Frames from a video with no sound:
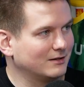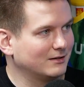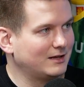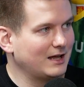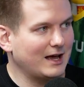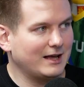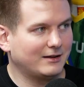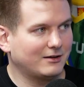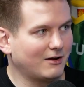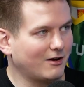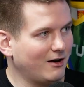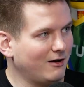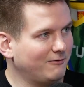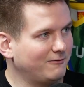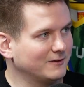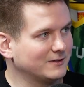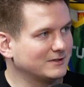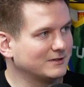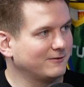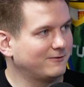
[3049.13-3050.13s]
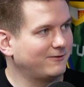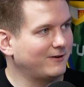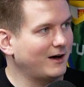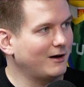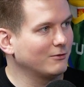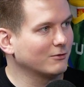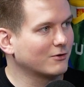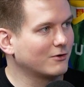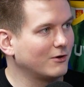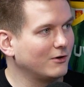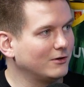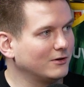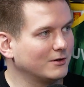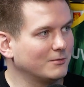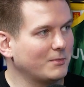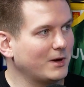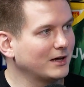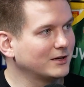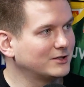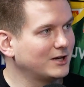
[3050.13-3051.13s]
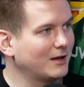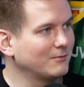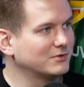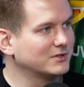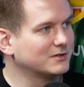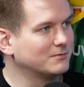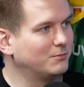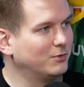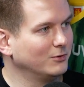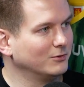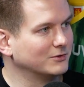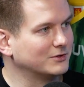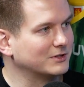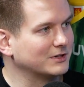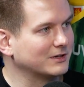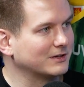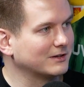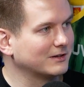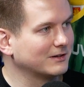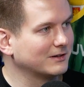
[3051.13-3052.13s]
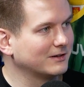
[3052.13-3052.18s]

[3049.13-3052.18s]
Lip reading: That offensive foul call on Mike James is bullshit.